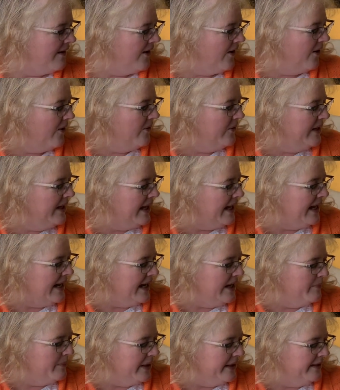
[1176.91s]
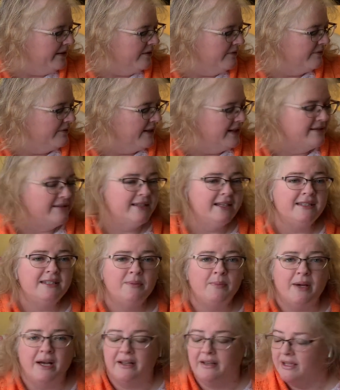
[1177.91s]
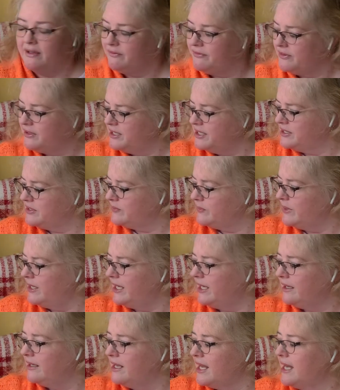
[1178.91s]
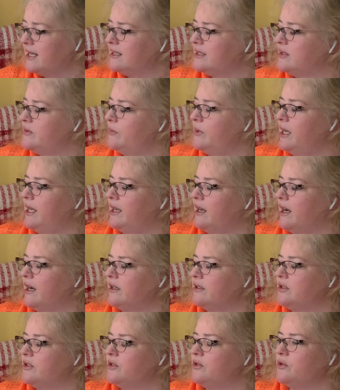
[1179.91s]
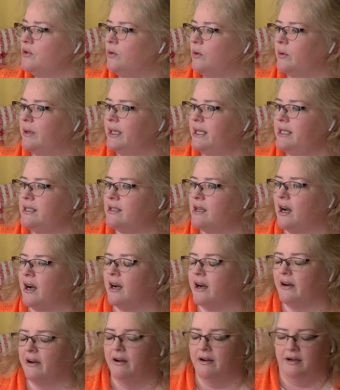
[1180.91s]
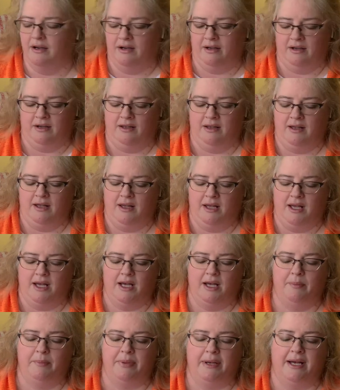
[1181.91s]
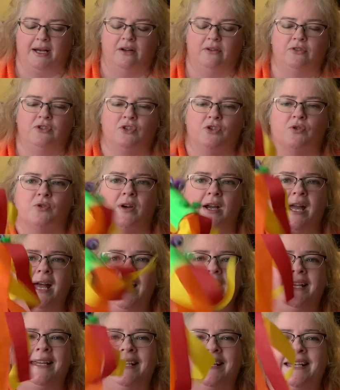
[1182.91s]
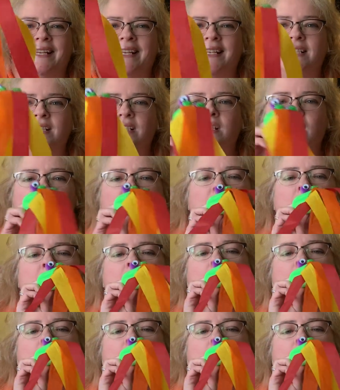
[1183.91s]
Okay, my little friends, that's about it for this week. Next week, our stories are about dragons. So